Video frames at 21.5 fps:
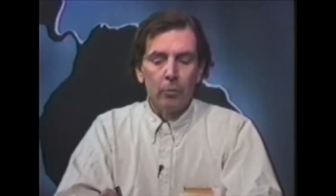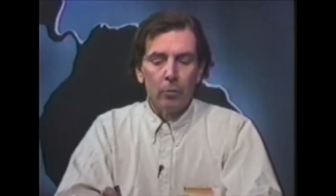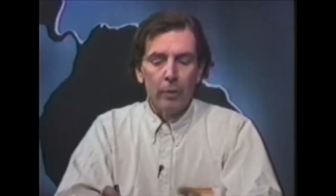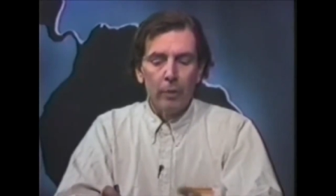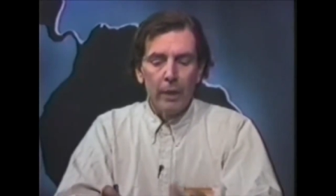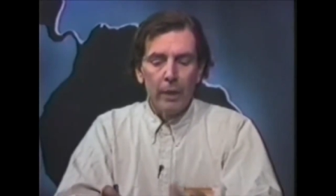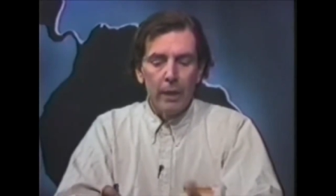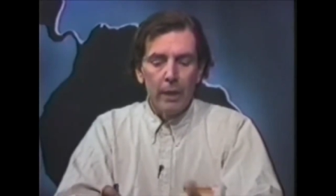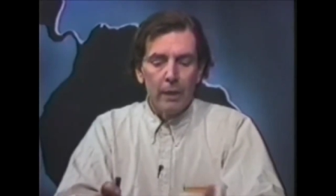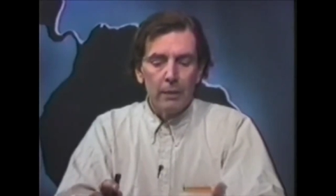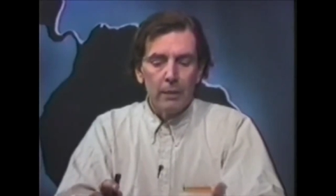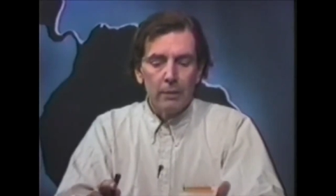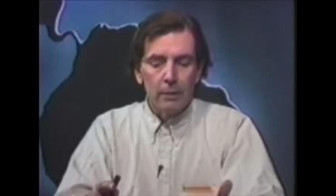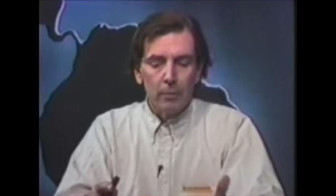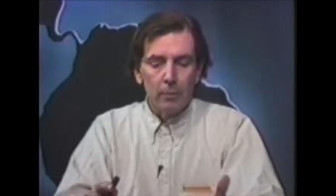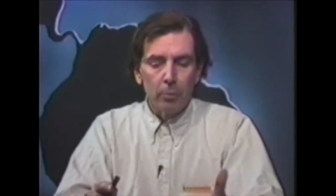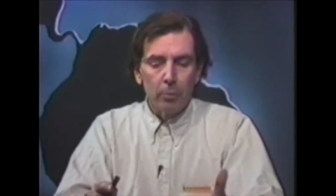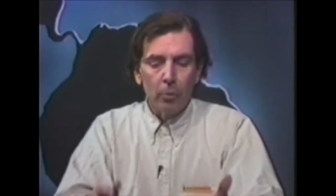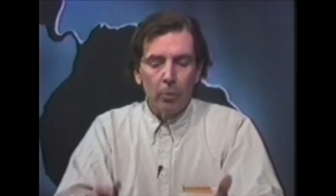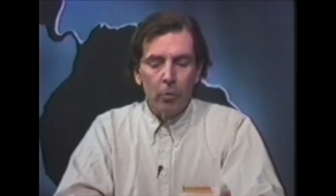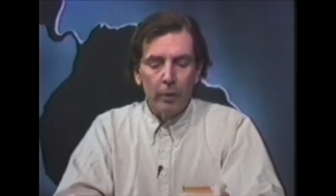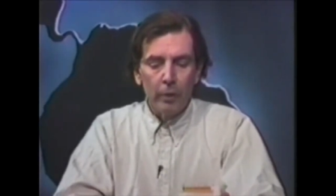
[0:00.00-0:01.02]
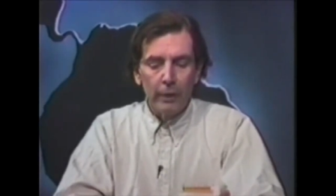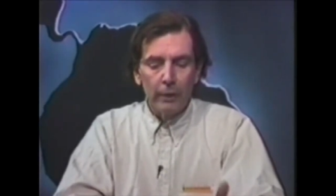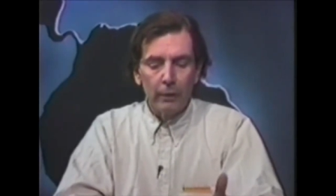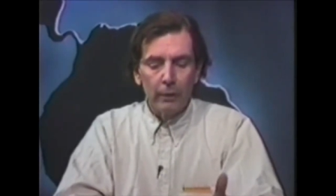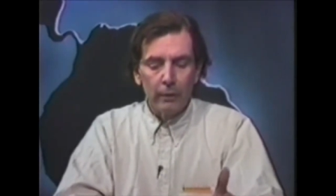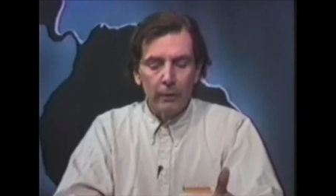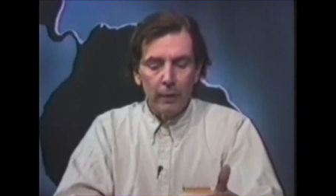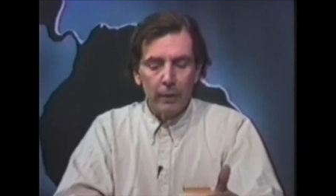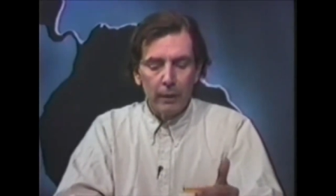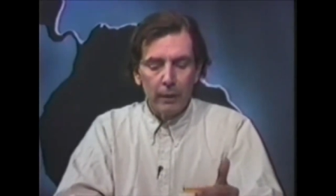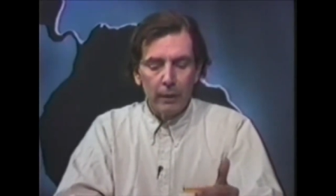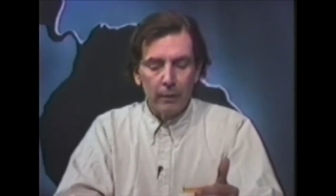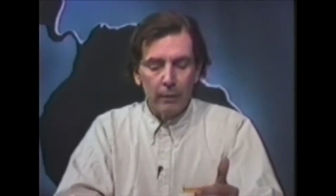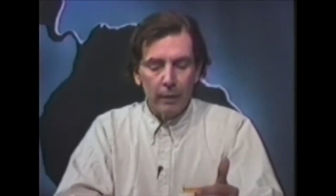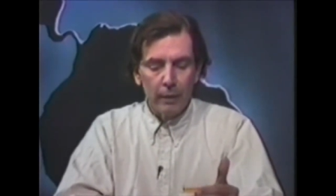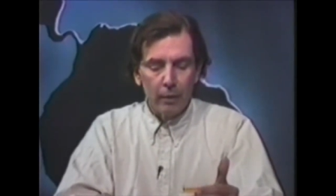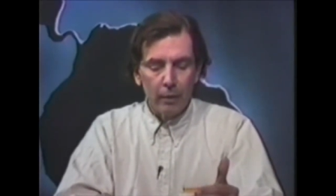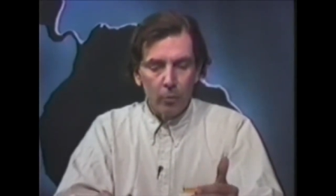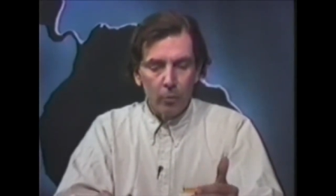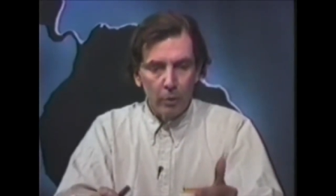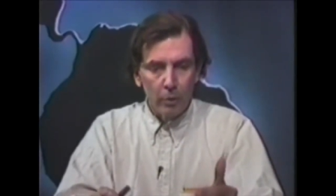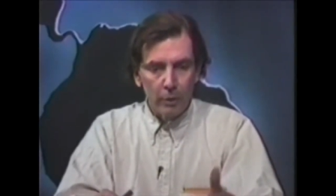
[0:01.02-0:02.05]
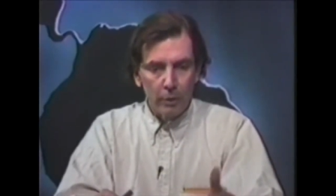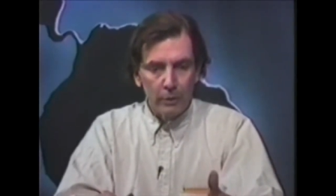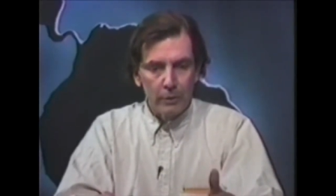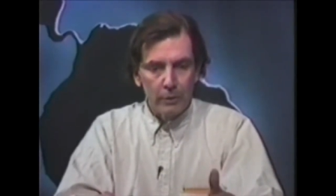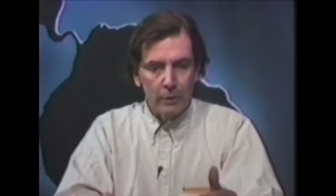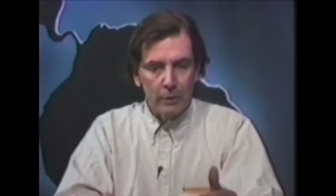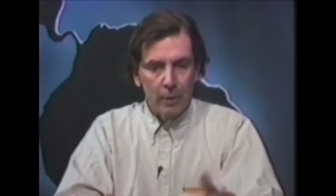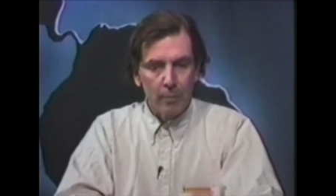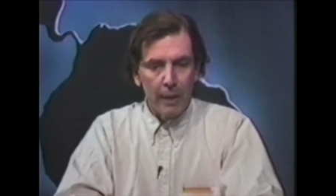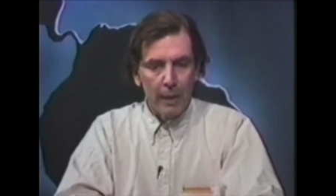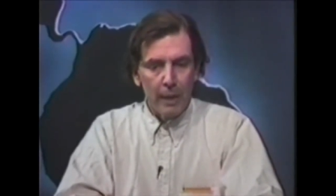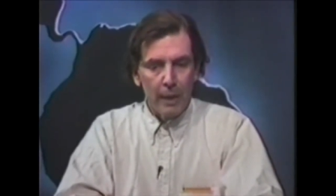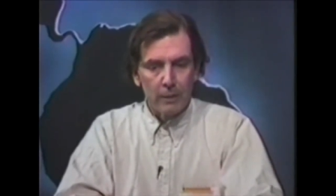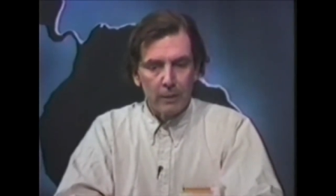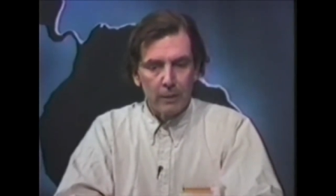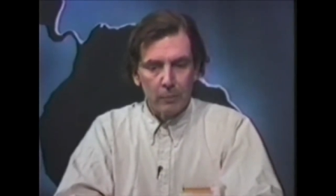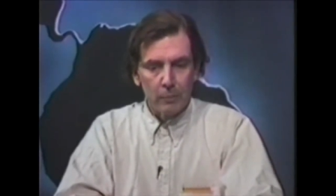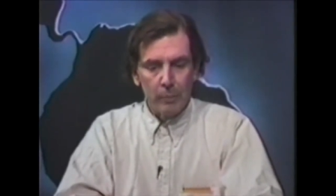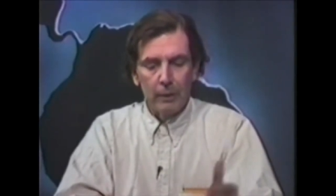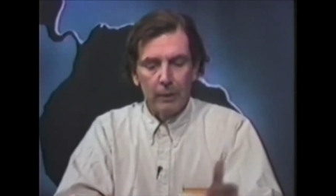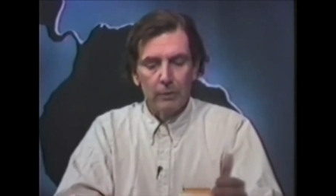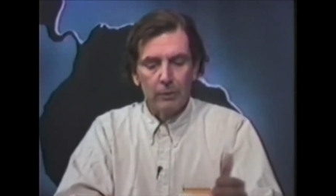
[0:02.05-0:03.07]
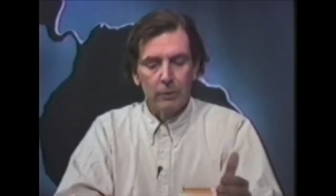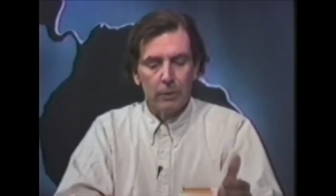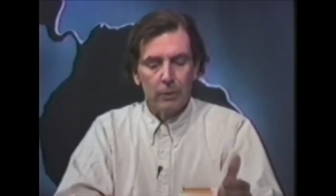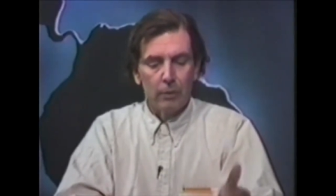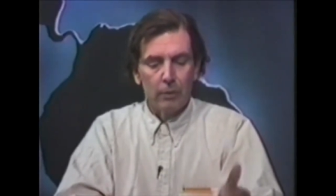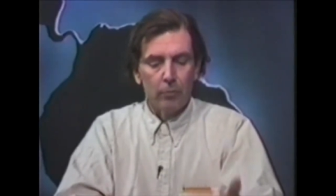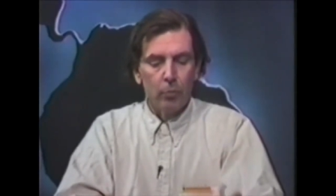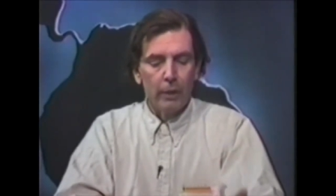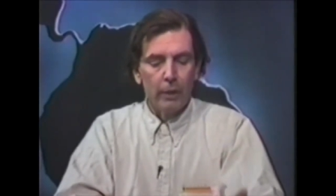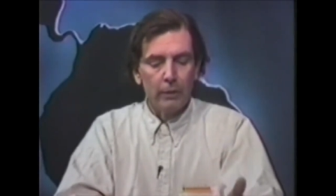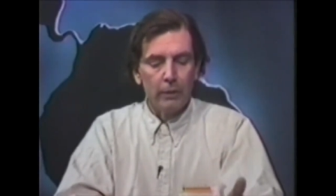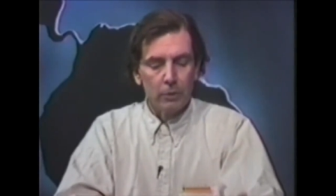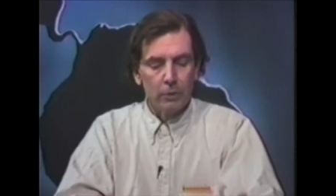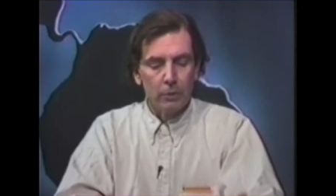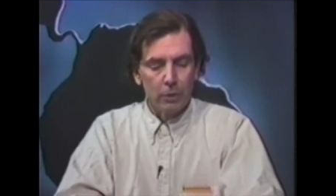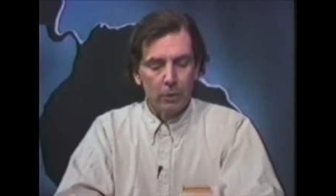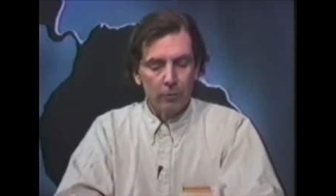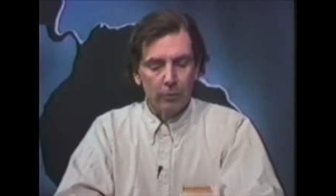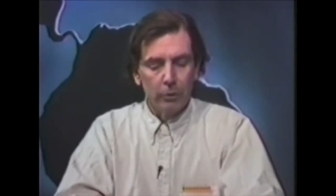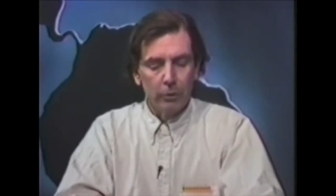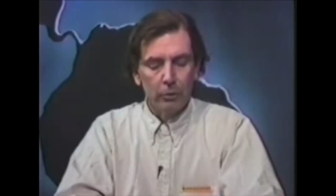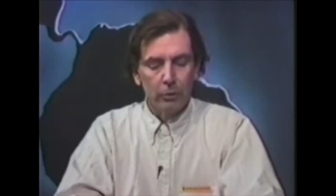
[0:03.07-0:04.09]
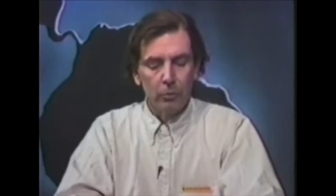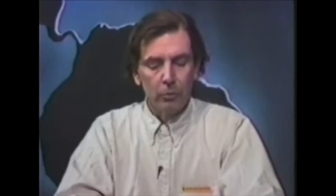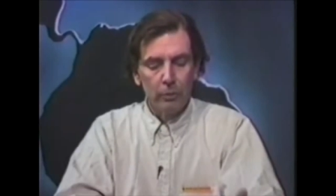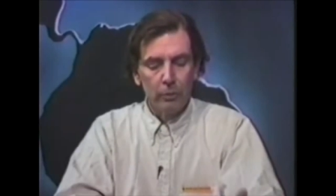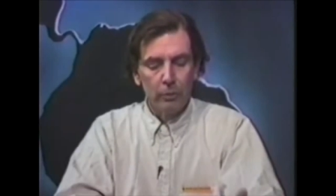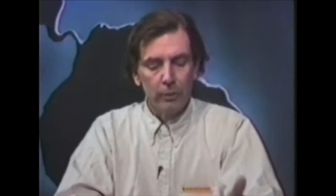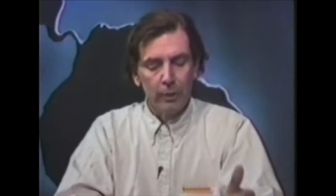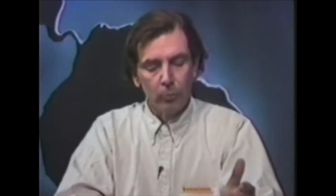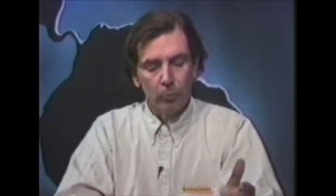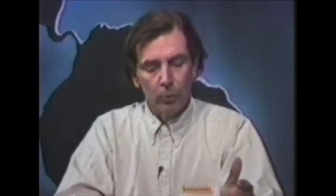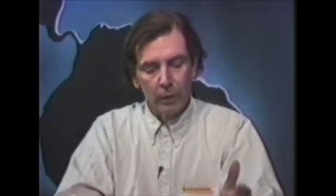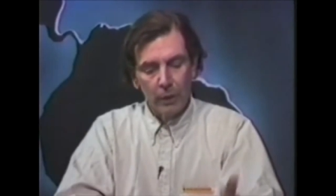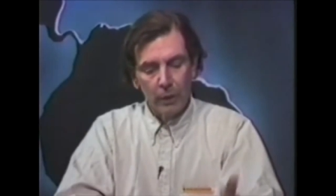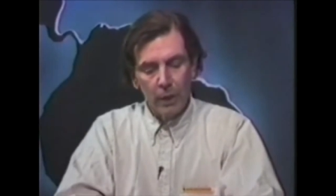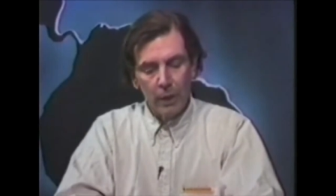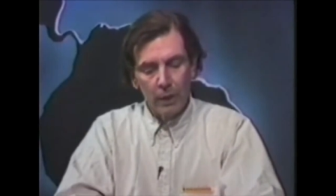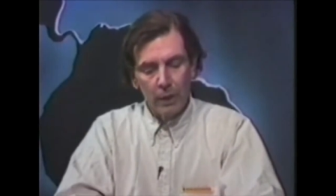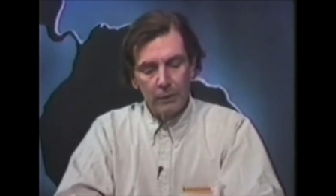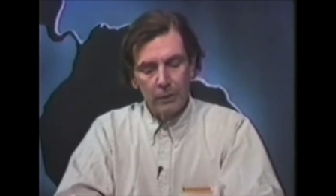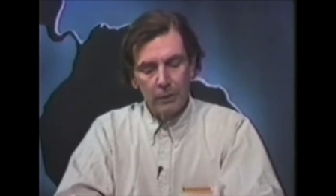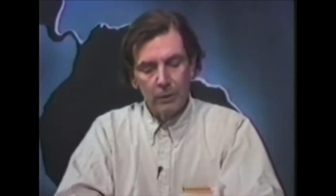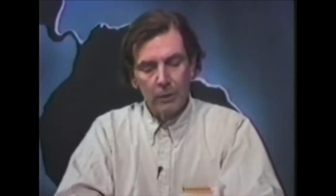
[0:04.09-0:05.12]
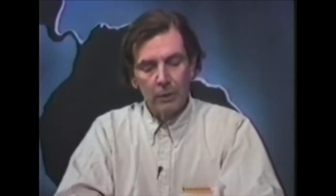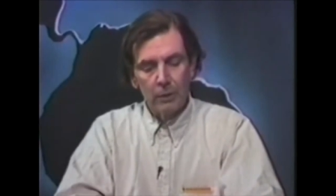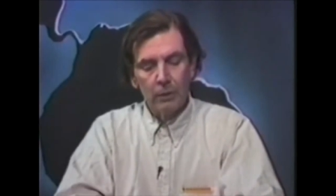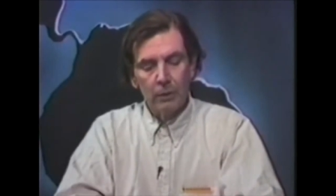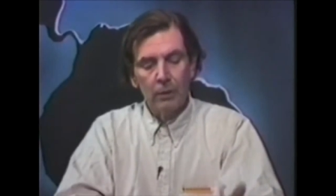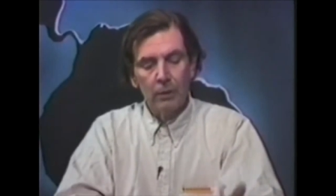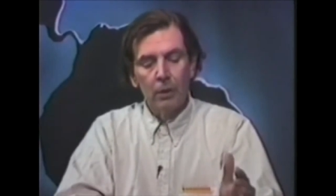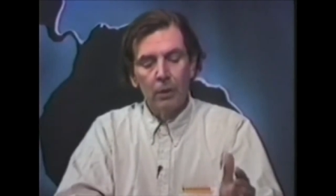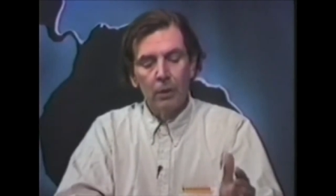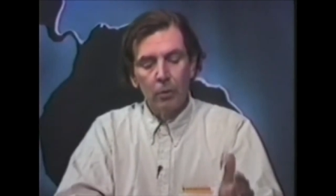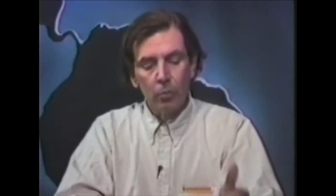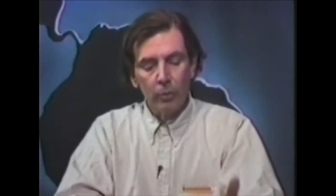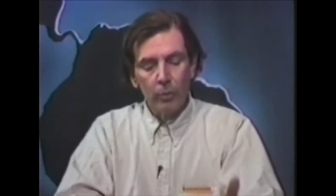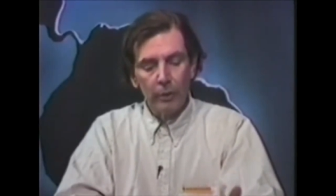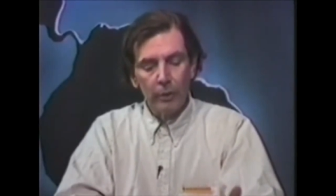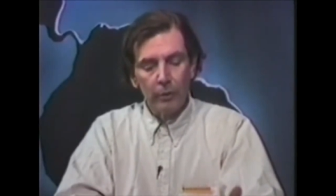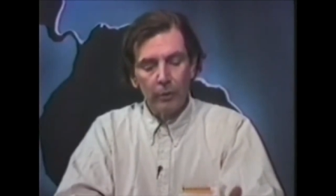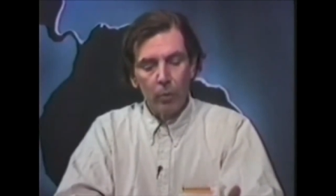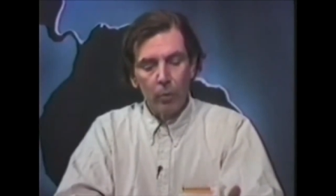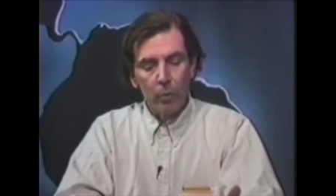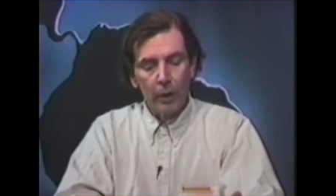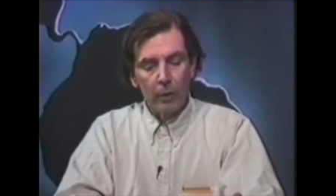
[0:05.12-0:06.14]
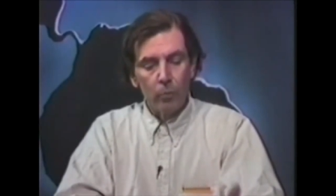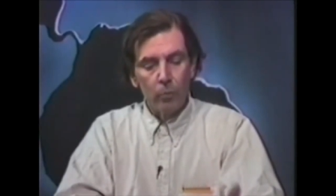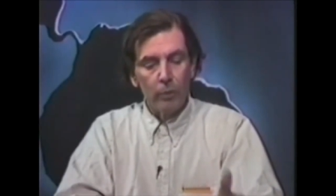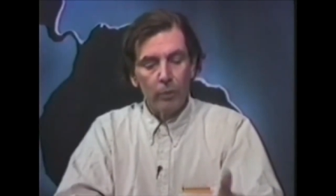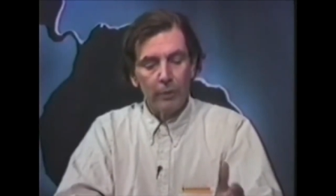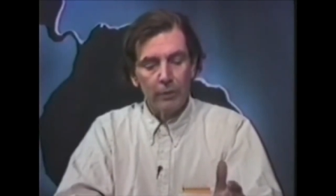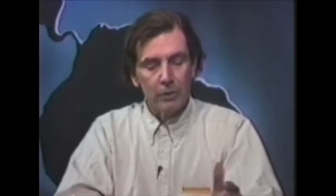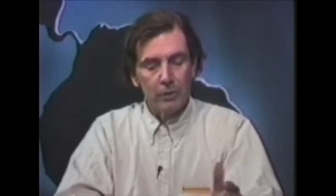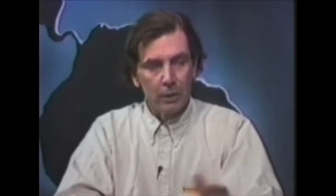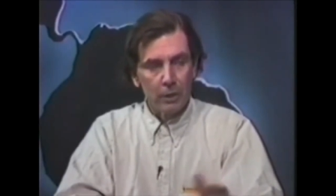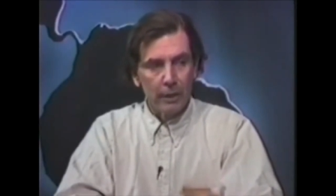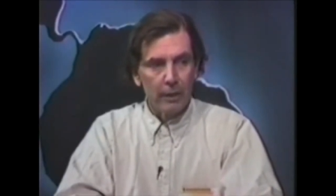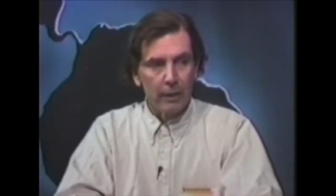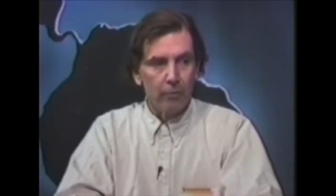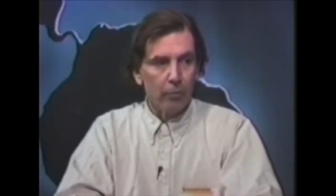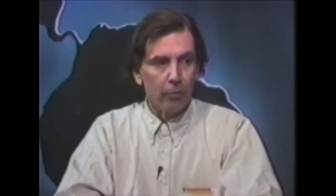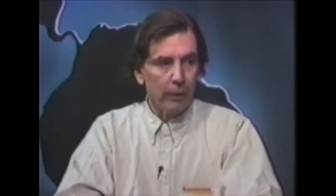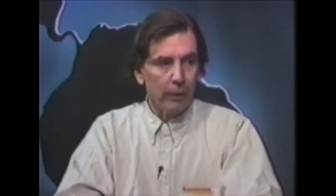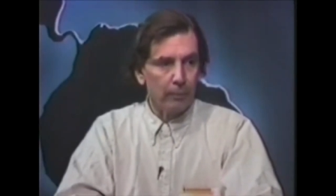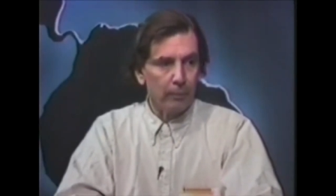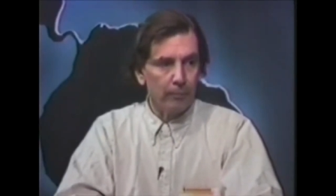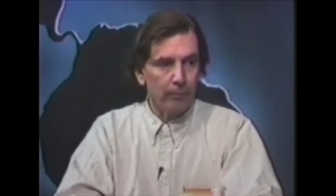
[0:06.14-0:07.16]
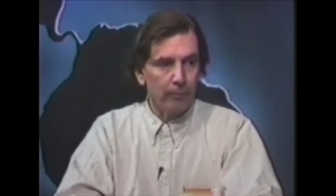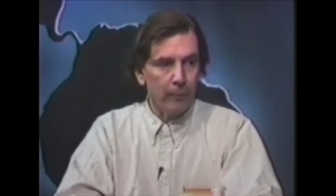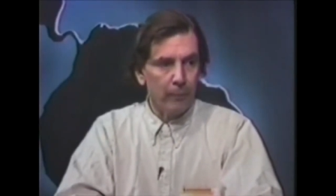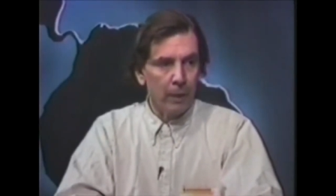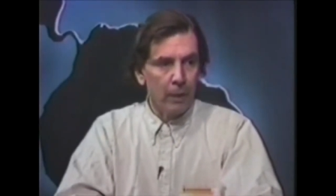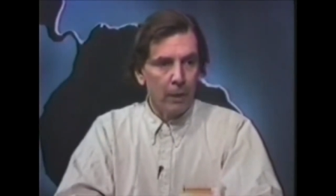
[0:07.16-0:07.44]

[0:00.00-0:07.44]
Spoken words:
raised the point that there were some aspects of white servitude that were consonant with slavery.